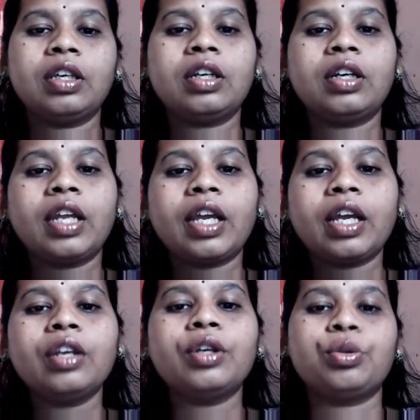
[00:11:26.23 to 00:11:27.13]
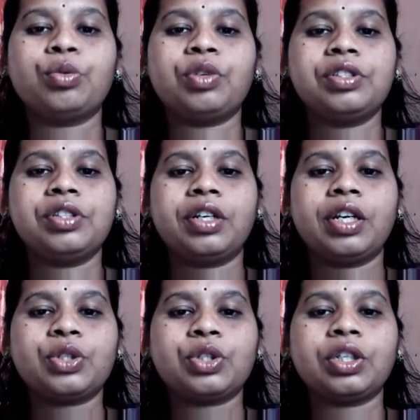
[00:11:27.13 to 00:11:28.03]
taken into
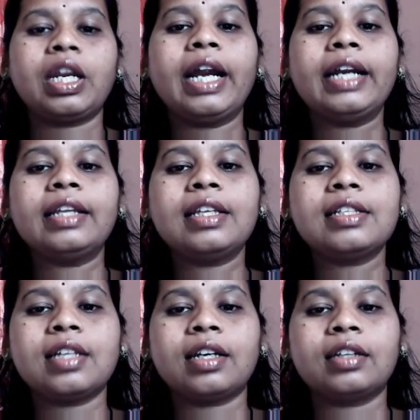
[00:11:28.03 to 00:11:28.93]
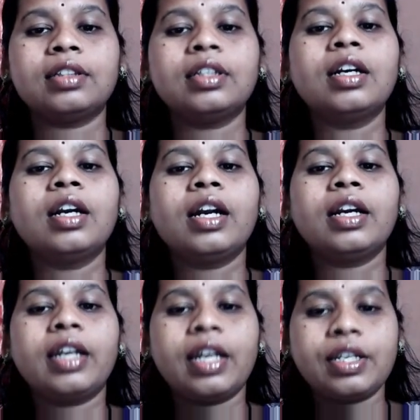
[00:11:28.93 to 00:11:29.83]
consideration, and these are the
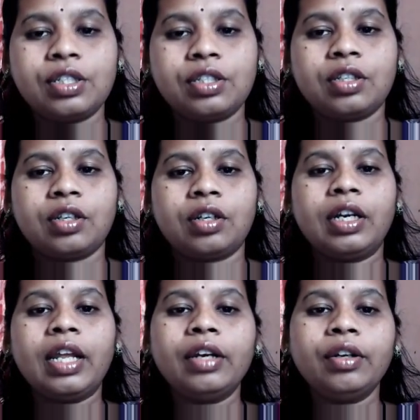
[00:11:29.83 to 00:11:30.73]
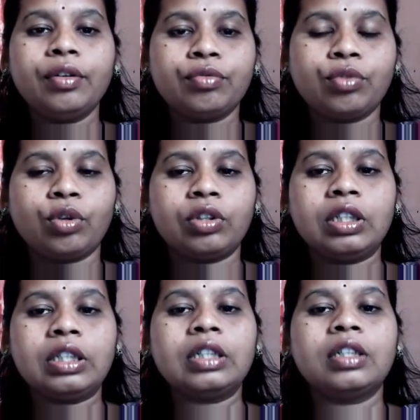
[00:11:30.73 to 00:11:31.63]
tests done for the
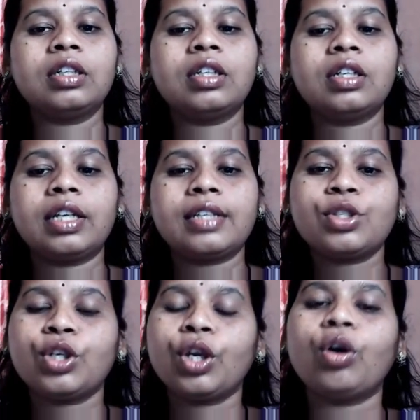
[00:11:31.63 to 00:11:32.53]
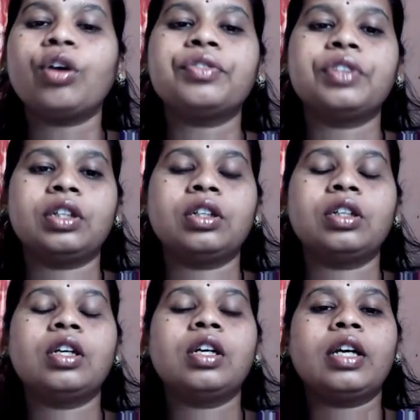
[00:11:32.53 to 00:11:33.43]
testing of the
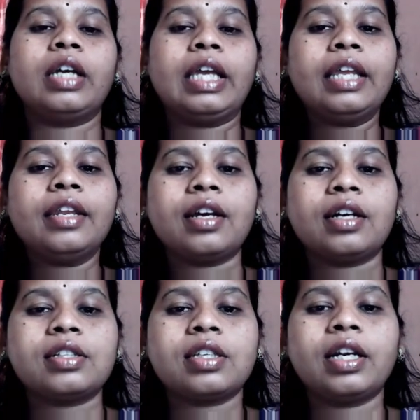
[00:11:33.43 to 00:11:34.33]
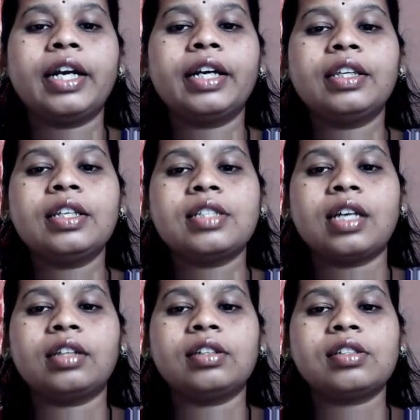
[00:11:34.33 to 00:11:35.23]
areas, and these are
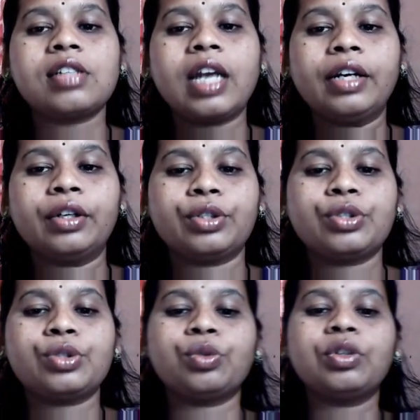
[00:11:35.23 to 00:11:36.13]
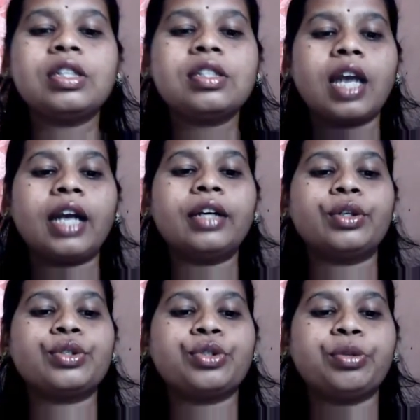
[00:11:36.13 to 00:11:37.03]
the standards. So these standards
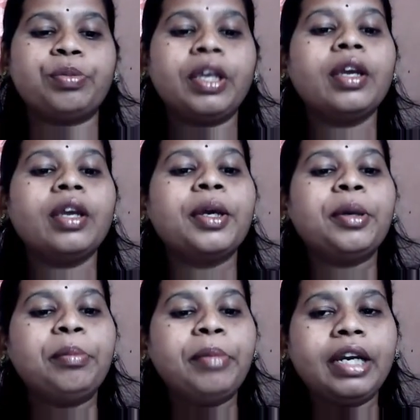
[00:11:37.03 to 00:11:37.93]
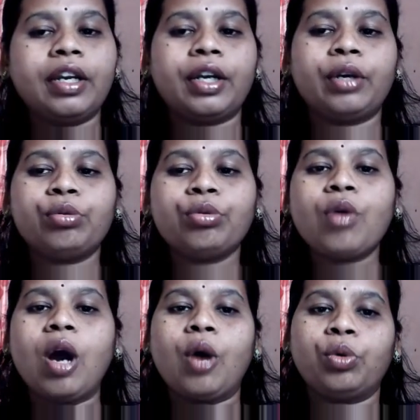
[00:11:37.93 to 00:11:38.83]
should be maintained
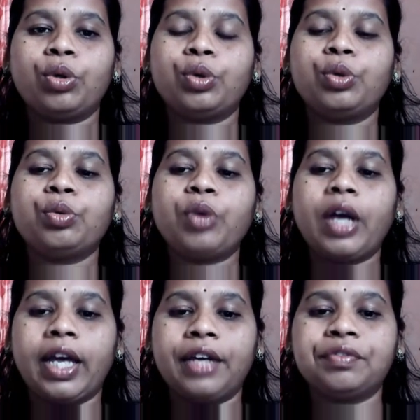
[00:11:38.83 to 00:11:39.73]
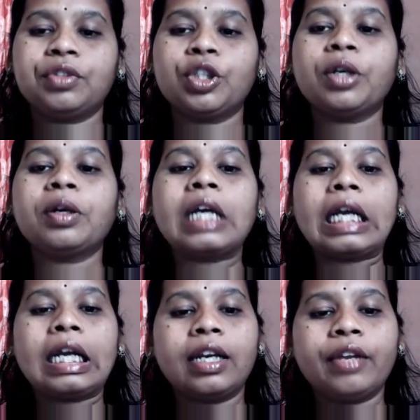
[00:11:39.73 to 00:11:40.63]
throughout to have the
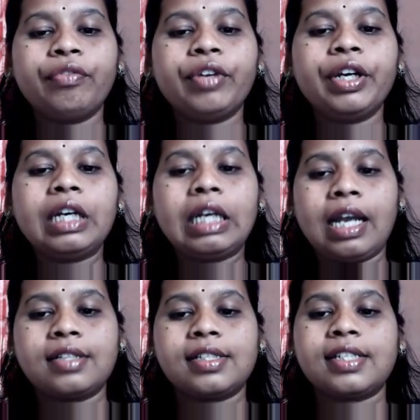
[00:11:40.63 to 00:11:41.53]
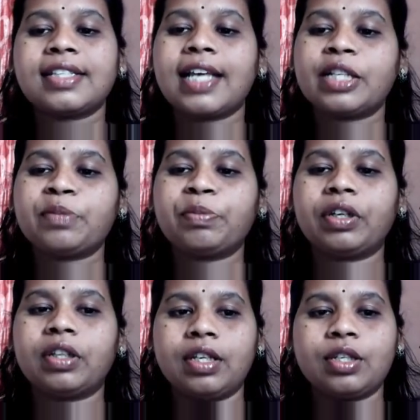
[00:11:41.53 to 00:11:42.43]
different classes as per
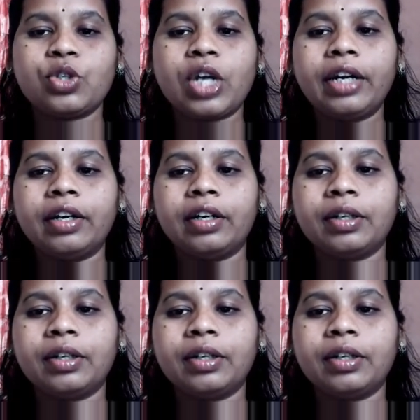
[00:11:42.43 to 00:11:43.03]
their standard.